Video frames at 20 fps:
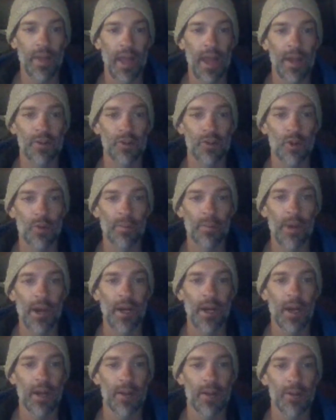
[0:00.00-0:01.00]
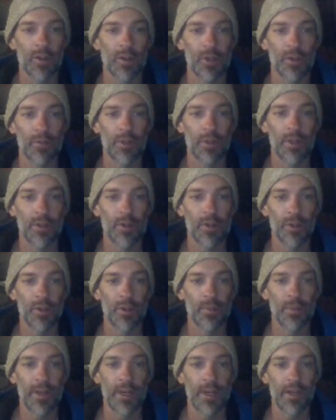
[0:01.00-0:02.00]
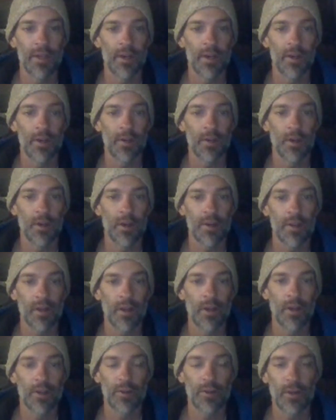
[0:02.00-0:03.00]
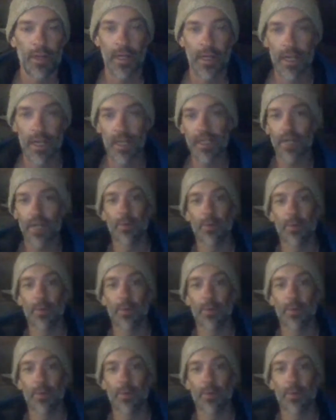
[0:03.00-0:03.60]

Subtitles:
astrobiology research being done across the country. See, when you